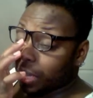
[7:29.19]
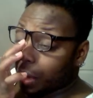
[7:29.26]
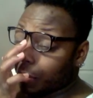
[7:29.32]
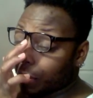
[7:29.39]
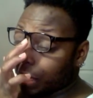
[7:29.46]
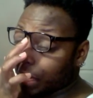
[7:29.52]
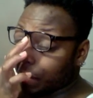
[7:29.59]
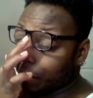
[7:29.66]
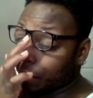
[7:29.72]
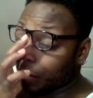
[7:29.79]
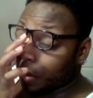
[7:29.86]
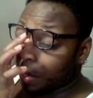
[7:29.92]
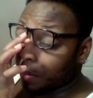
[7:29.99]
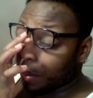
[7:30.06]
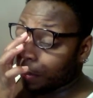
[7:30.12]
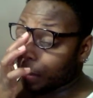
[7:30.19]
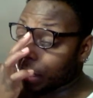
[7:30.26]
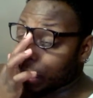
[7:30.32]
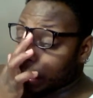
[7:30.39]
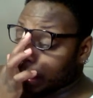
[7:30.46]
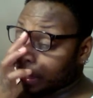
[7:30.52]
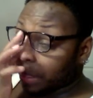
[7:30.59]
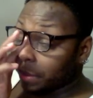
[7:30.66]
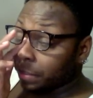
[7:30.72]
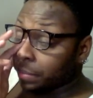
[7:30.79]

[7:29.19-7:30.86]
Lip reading: I wouldn't even want to be bothered.